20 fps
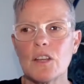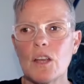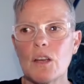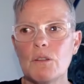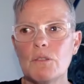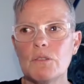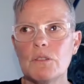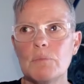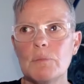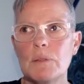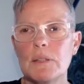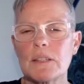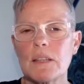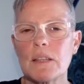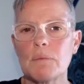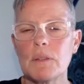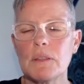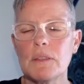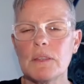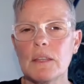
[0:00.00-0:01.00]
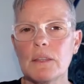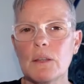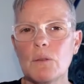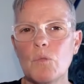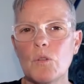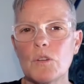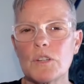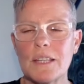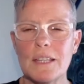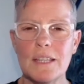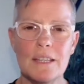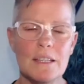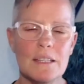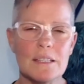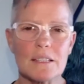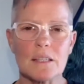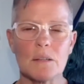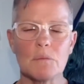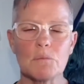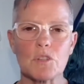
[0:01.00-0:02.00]
going to be something that they want to hear
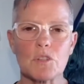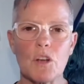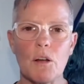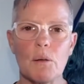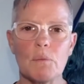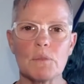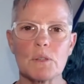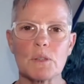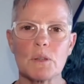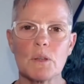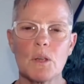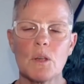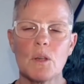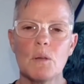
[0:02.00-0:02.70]
sometimes.